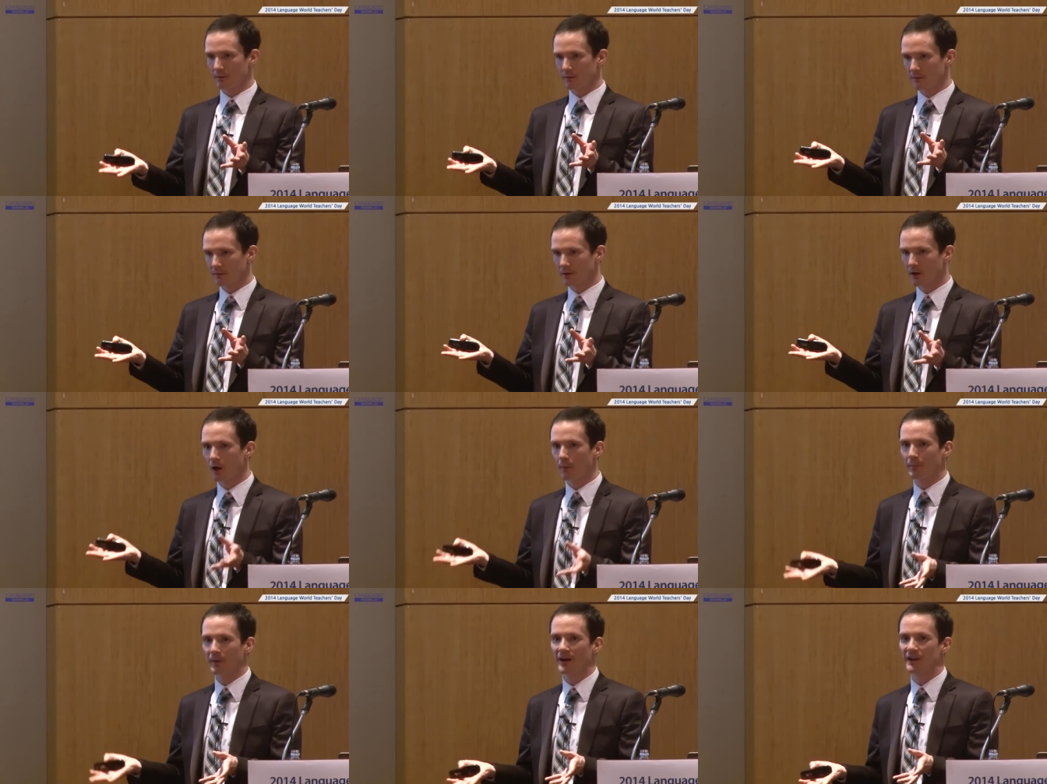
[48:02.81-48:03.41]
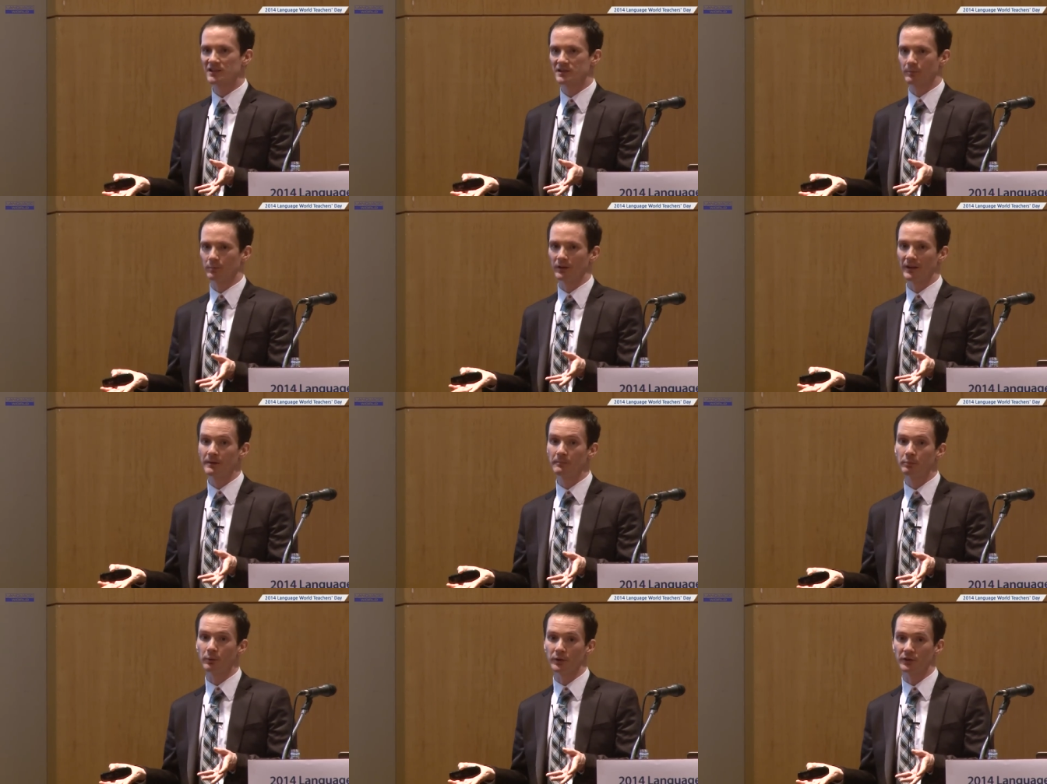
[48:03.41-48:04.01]
comprehensible
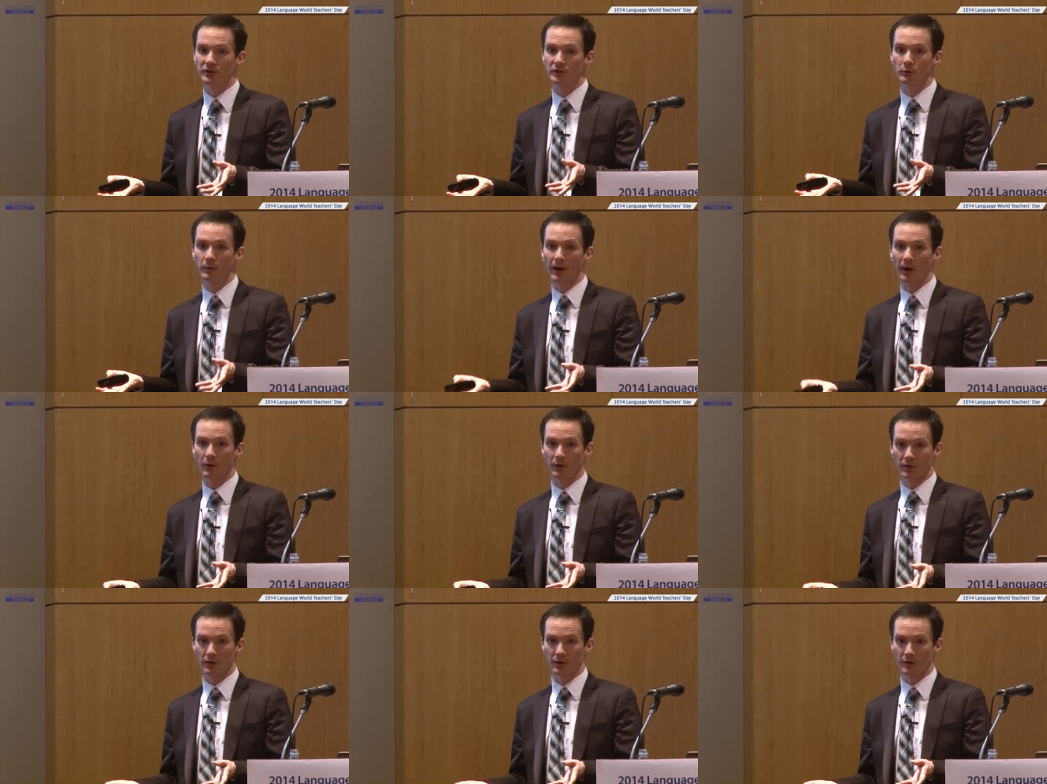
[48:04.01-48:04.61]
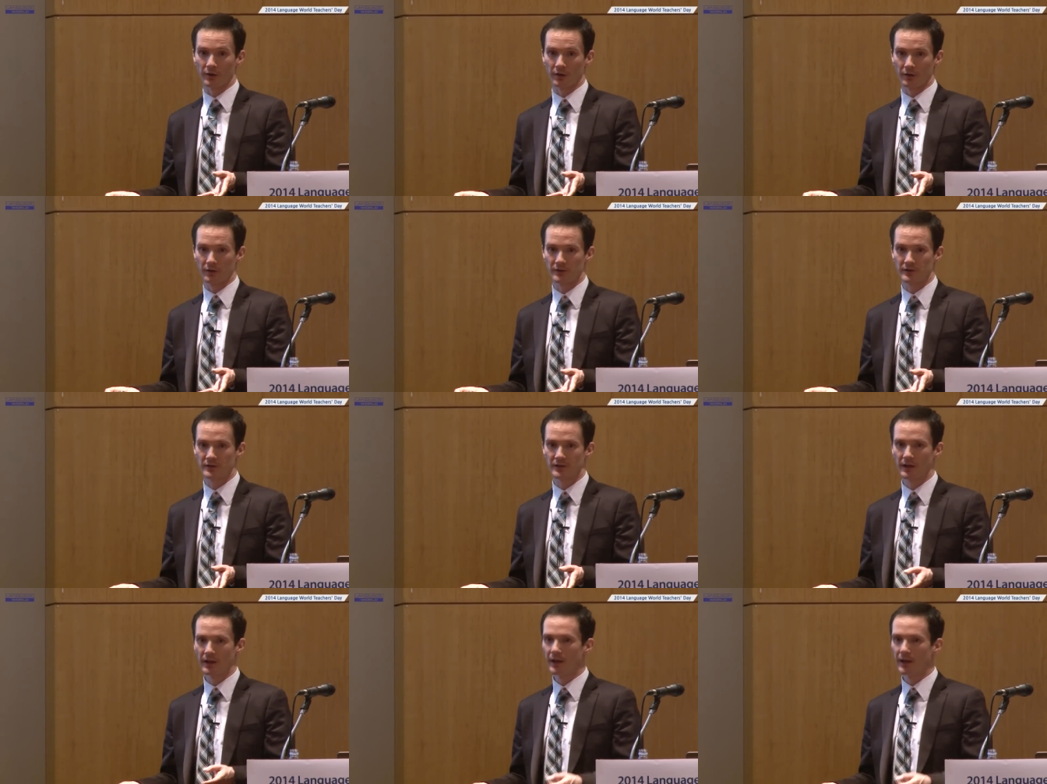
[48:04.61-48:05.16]
input to our learners.